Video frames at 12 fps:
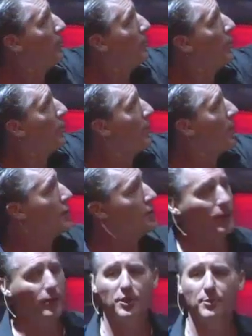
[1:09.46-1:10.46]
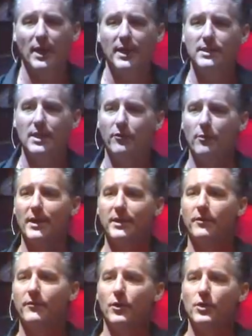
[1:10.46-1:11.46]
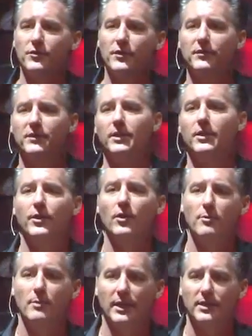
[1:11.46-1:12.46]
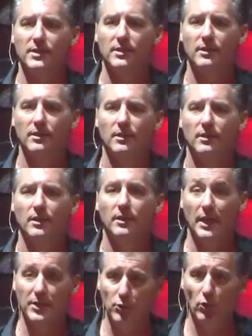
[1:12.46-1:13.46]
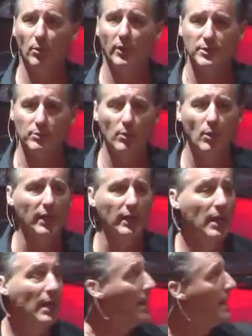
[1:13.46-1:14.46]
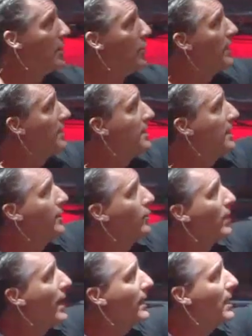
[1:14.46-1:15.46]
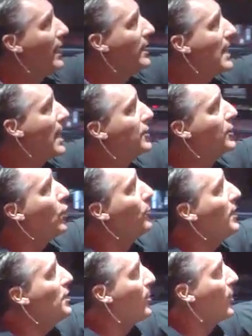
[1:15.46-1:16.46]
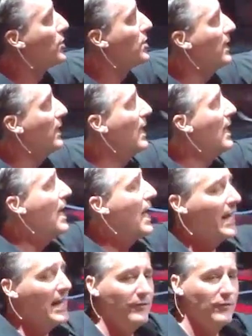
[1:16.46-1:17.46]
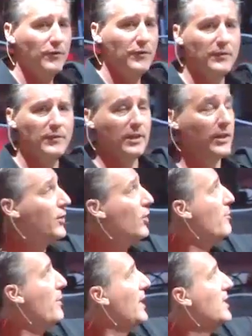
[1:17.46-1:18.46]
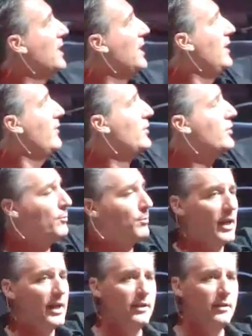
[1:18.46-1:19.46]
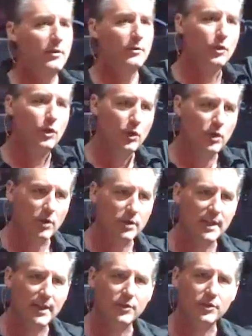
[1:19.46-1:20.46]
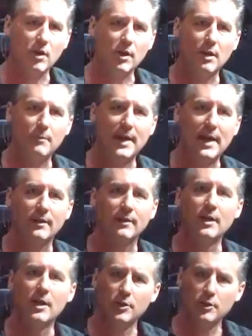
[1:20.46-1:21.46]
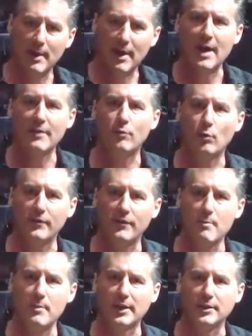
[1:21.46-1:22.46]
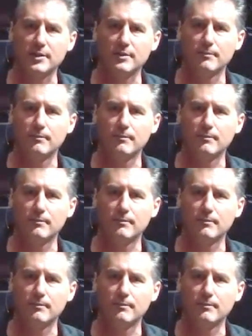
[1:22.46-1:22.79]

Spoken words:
your blood sugar spikes up for about that first 15 to 30 minutes. That's normal, that's what we want. Now you can see the red line is actually an obese person, and after 15 to 30 minutes, even their blood glucose levels start to come down to about at 45 minutes.